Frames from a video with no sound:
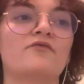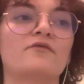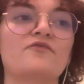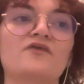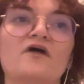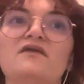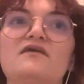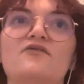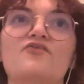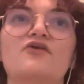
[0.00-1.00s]
it's not an
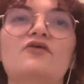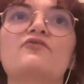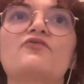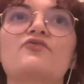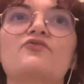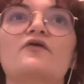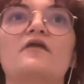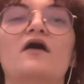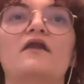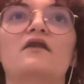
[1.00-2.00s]
excuse to
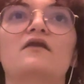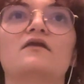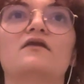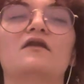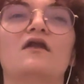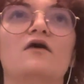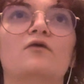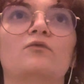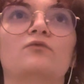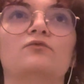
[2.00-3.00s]
not know
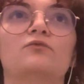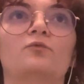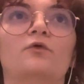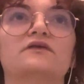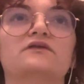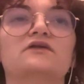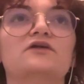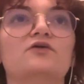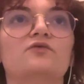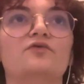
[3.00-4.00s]
what to
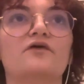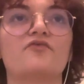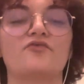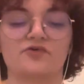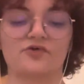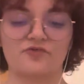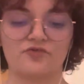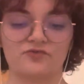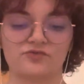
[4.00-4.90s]
do. It's just